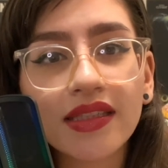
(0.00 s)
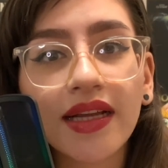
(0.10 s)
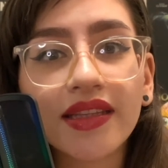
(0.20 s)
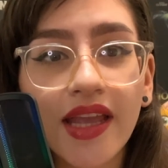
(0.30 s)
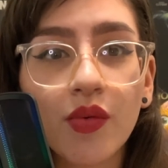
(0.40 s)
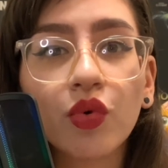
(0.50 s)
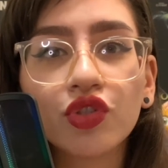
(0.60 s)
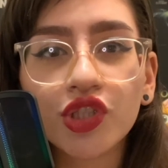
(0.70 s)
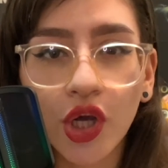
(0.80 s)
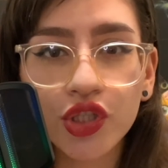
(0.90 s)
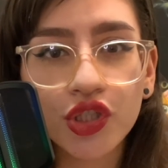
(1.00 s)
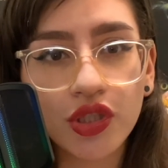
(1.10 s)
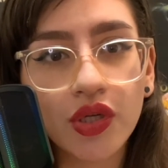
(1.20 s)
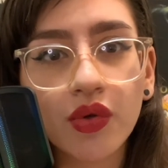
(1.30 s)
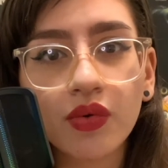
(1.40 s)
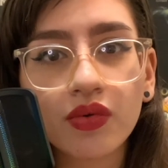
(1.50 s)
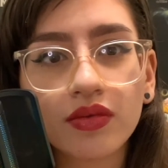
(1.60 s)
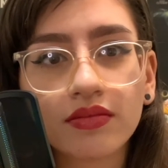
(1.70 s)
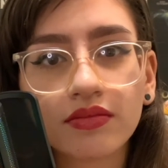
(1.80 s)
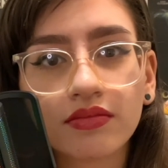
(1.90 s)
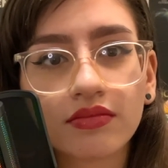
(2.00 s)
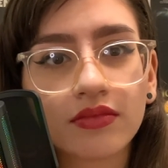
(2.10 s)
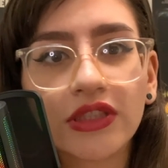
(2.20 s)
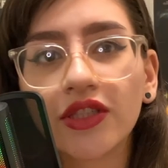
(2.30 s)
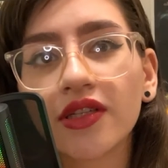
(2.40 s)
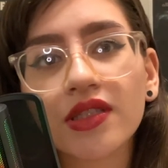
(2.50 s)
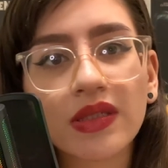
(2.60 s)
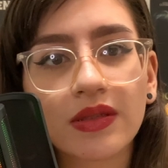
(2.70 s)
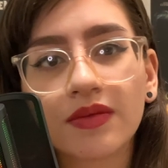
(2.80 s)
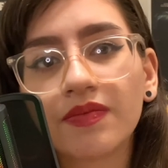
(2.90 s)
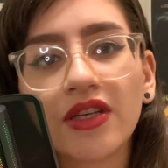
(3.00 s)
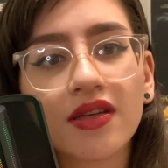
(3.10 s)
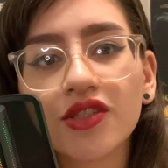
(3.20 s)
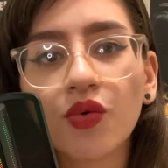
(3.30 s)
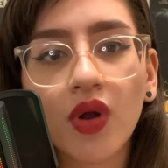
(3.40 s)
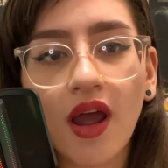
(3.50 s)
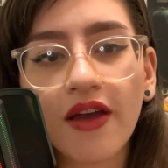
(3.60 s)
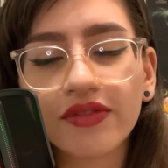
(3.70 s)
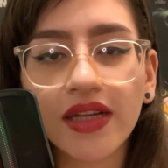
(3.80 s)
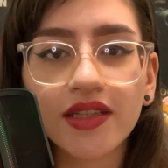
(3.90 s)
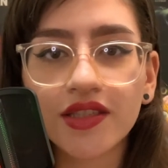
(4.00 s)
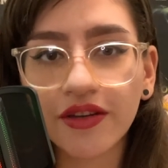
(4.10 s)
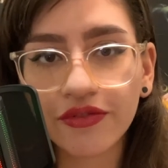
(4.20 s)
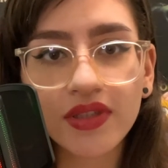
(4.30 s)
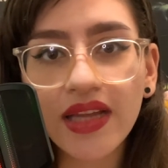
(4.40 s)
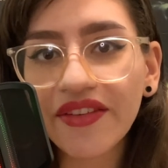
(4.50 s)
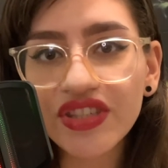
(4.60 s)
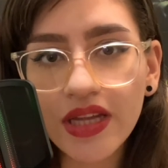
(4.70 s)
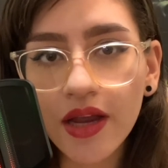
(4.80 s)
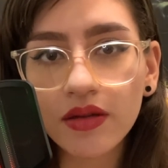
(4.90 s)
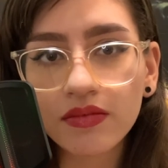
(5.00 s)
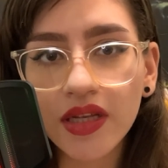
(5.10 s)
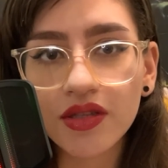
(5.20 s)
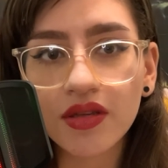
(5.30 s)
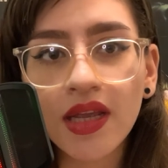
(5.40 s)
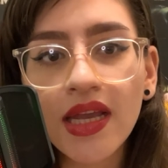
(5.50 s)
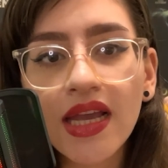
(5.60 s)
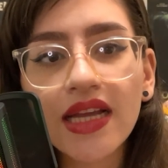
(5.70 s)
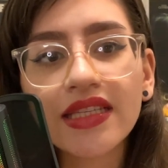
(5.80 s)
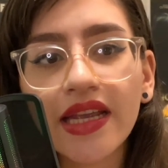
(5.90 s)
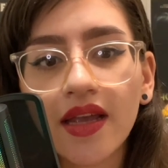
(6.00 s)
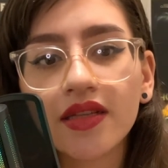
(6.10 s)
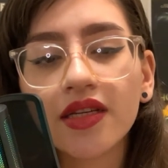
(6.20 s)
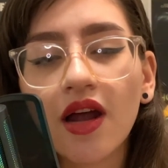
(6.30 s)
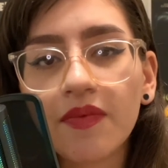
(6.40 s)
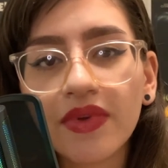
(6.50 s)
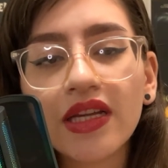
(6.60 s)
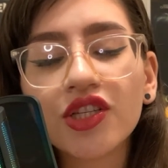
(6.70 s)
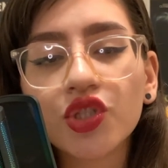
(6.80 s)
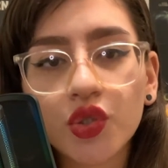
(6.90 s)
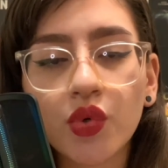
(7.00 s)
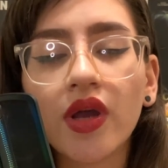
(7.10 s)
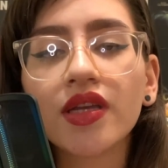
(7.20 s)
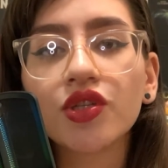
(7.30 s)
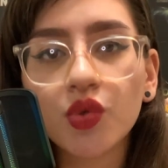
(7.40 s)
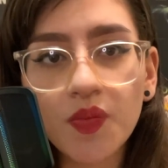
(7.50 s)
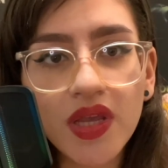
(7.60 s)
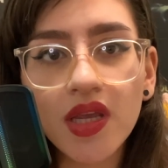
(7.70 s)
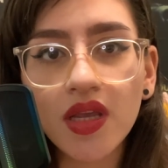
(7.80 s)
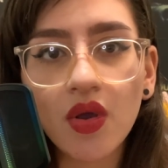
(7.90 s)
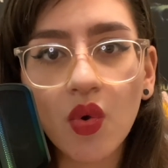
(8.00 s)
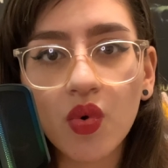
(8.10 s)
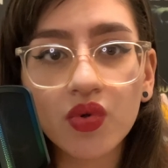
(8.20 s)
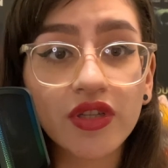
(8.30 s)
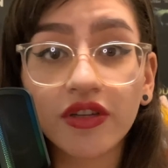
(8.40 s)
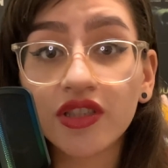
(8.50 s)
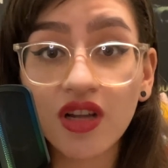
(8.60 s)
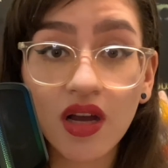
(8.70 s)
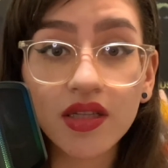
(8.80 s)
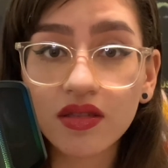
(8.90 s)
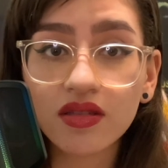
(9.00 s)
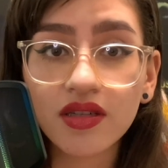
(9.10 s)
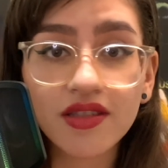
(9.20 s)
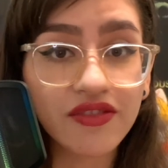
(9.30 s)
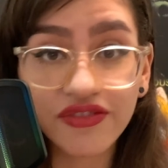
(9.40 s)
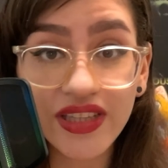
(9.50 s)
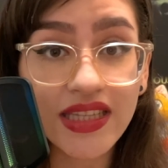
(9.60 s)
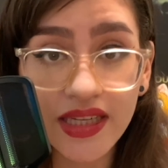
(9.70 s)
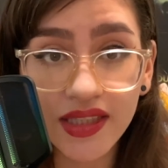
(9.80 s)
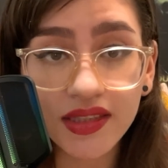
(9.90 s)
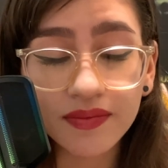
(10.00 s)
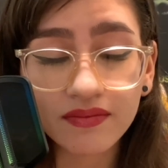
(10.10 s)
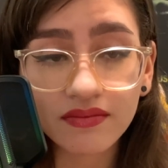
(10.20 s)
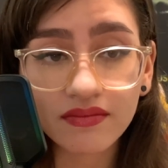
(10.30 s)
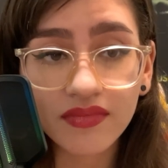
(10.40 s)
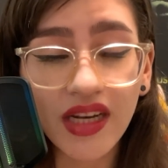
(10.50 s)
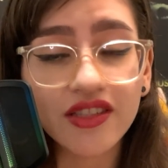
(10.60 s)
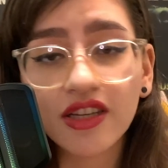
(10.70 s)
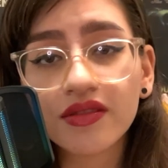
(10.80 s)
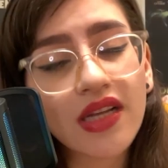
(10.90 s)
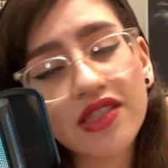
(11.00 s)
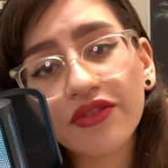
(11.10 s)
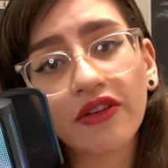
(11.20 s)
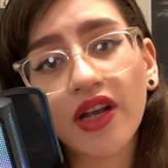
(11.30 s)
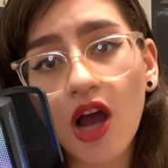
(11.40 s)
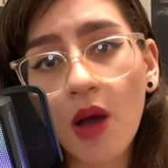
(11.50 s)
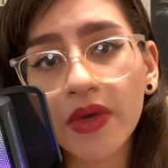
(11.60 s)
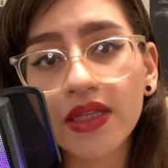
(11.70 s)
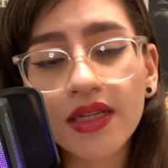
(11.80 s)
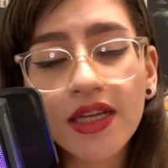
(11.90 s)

they will judge you just because you want to have like a different lifestyle, and they ended up trying to be who they're not just to fit in. Like, that's very common.